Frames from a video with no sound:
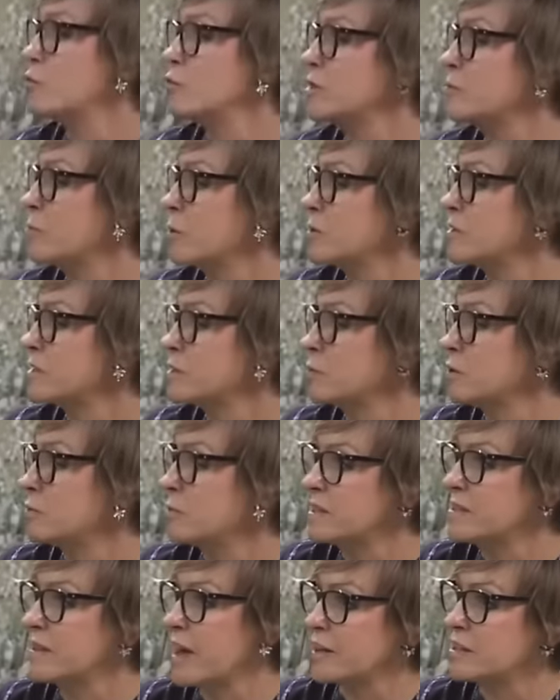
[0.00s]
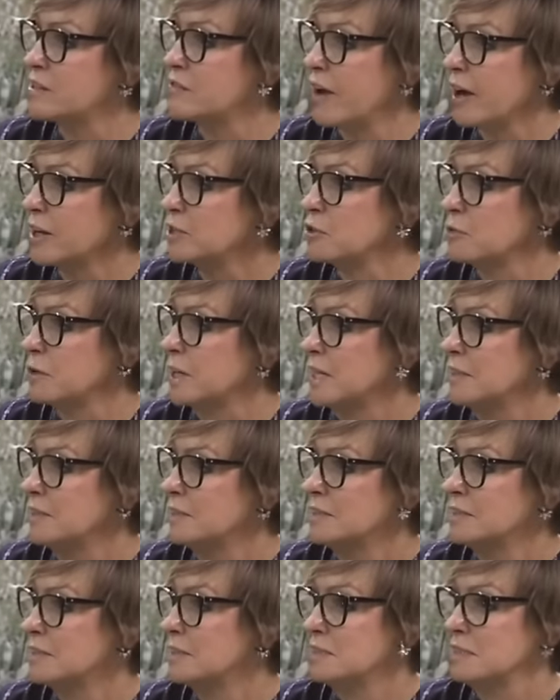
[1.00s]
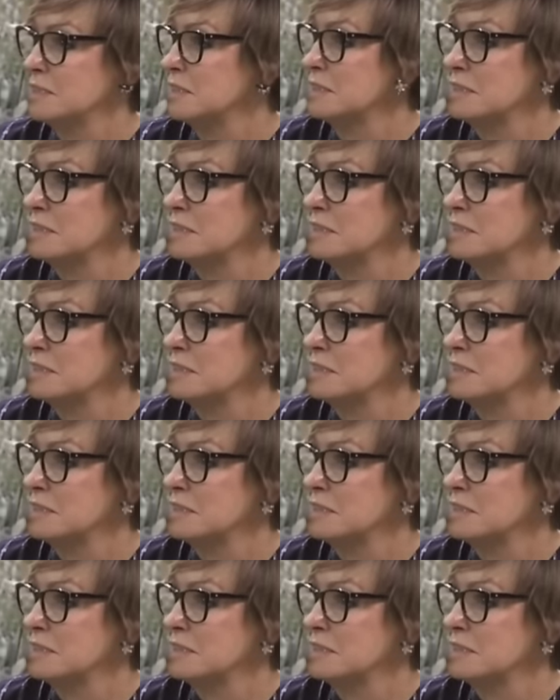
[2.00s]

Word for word: response that would be satisfactory. I, I